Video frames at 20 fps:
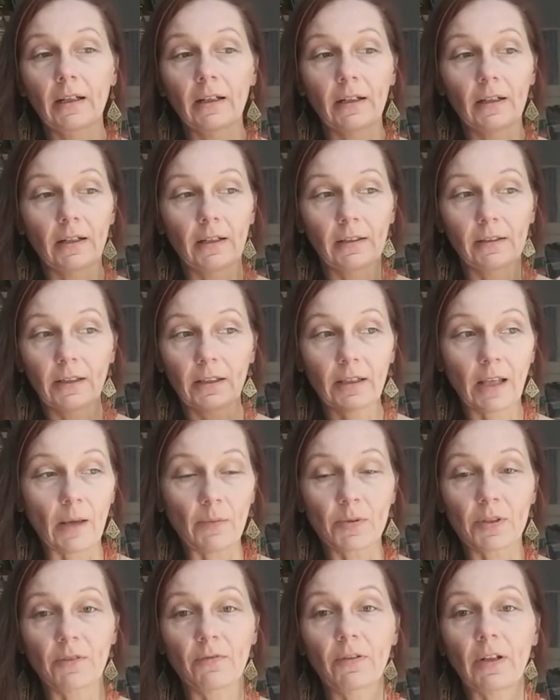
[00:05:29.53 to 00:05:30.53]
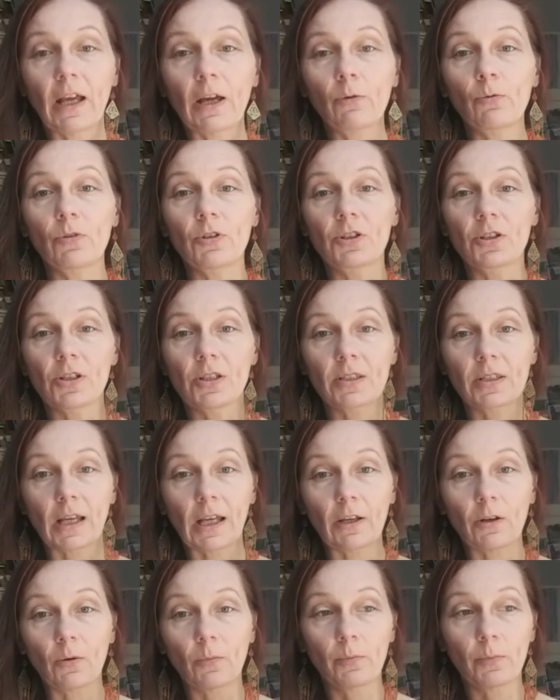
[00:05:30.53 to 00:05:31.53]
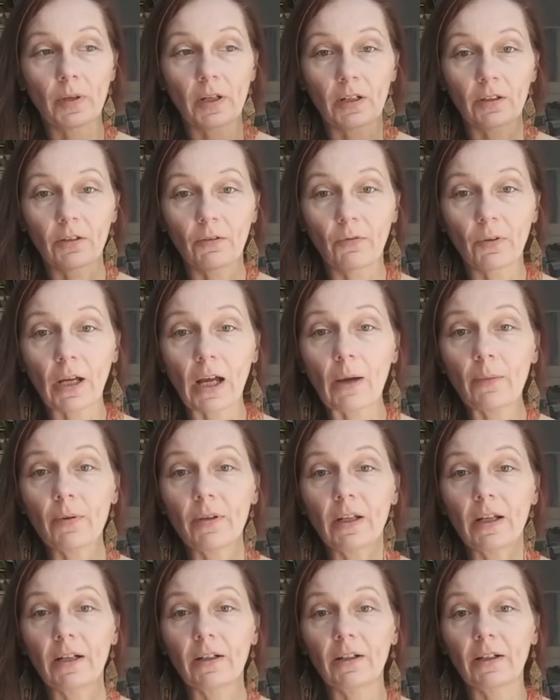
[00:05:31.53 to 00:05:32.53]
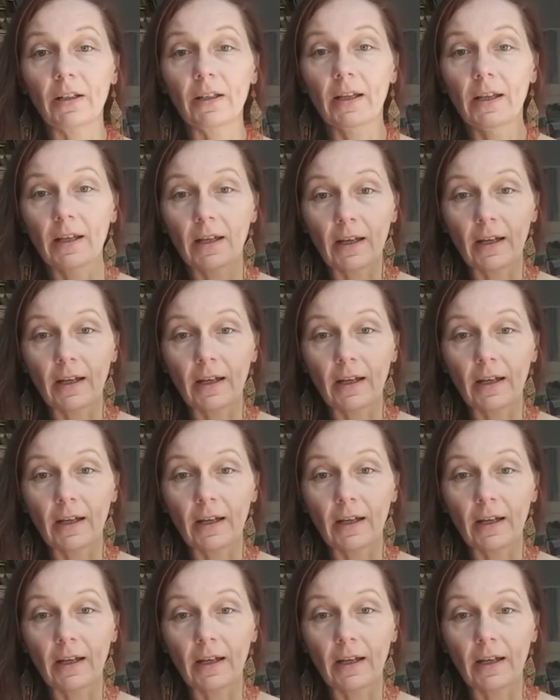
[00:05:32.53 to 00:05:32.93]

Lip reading: the types of languages, I compare the vocabulary,